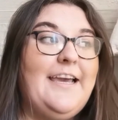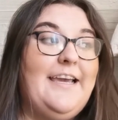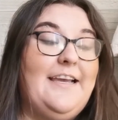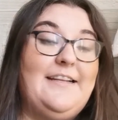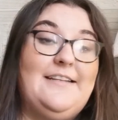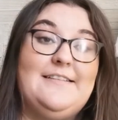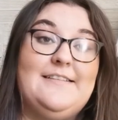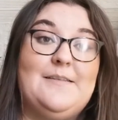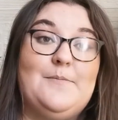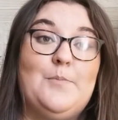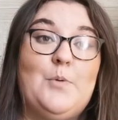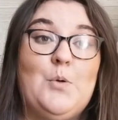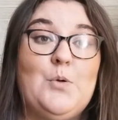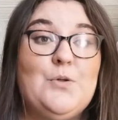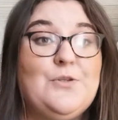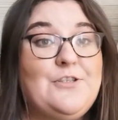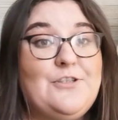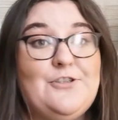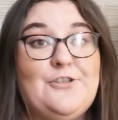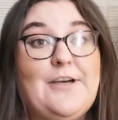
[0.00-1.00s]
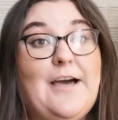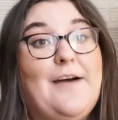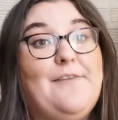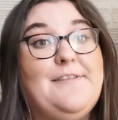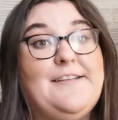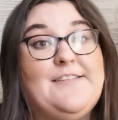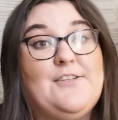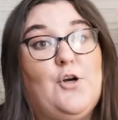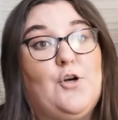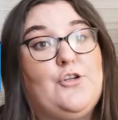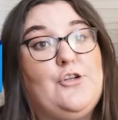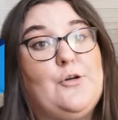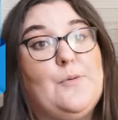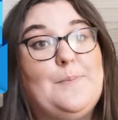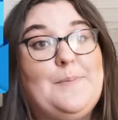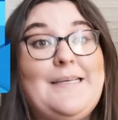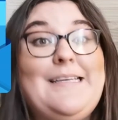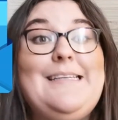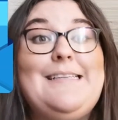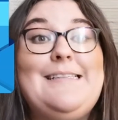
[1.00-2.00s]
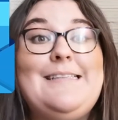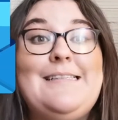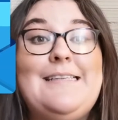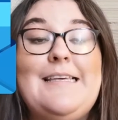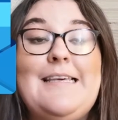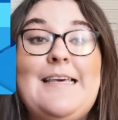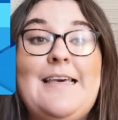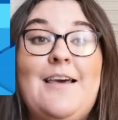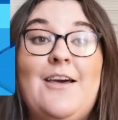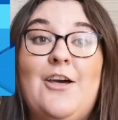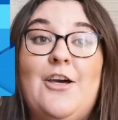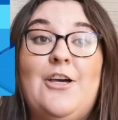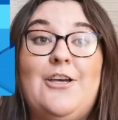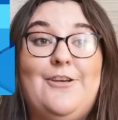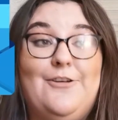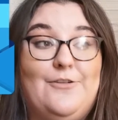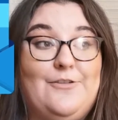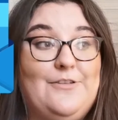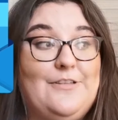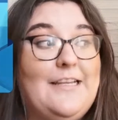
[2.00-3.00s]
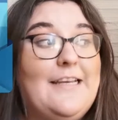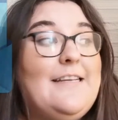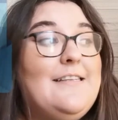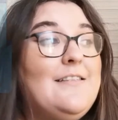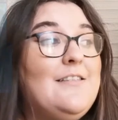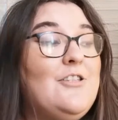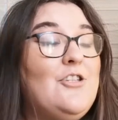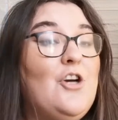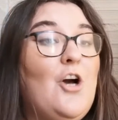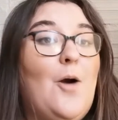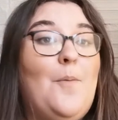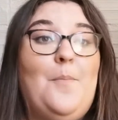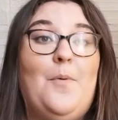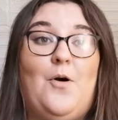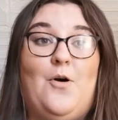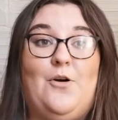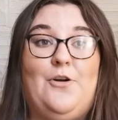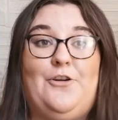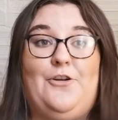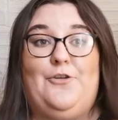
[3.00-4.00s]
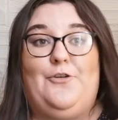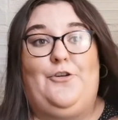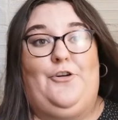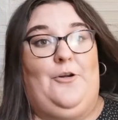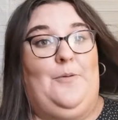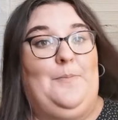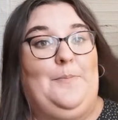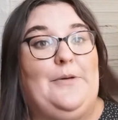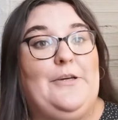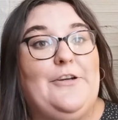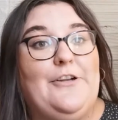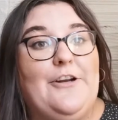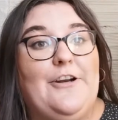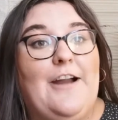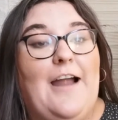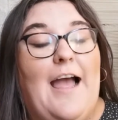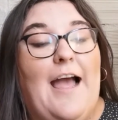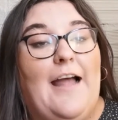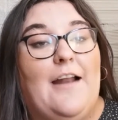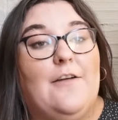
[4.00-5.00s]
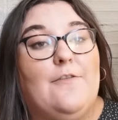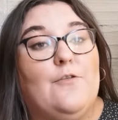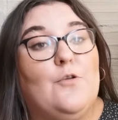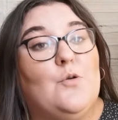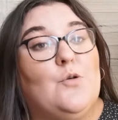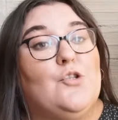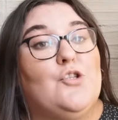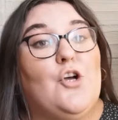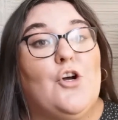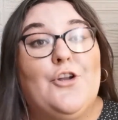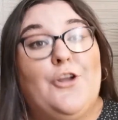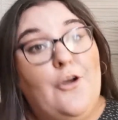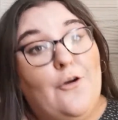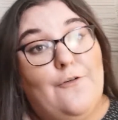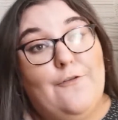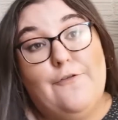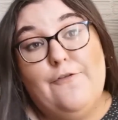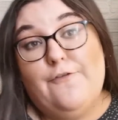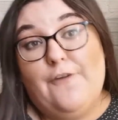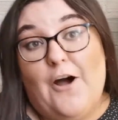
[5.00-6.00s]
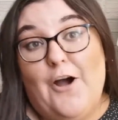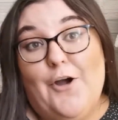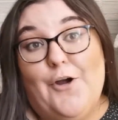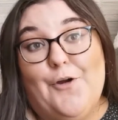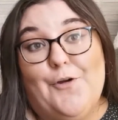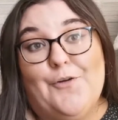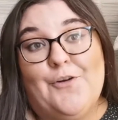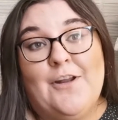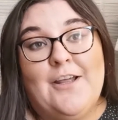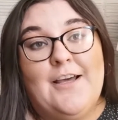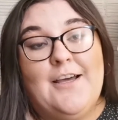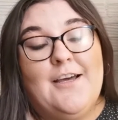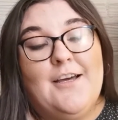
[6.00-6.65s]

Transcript: It is important to have this on your PC, your desktop, on your computer, and of course on your phone.